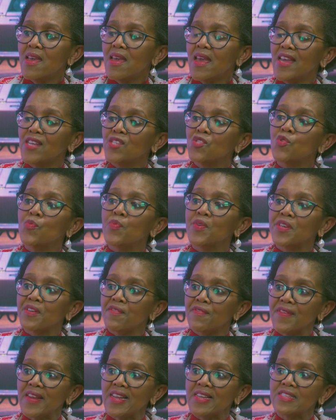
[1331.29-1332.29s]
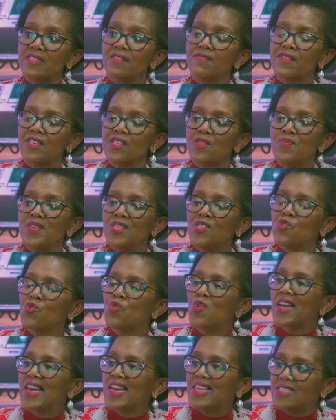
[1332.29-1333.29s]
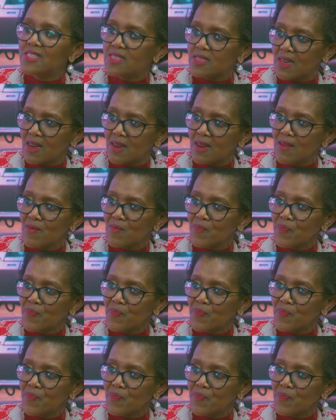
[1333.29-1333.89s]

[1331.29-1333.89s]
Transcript: And to be reflective, it means you listen.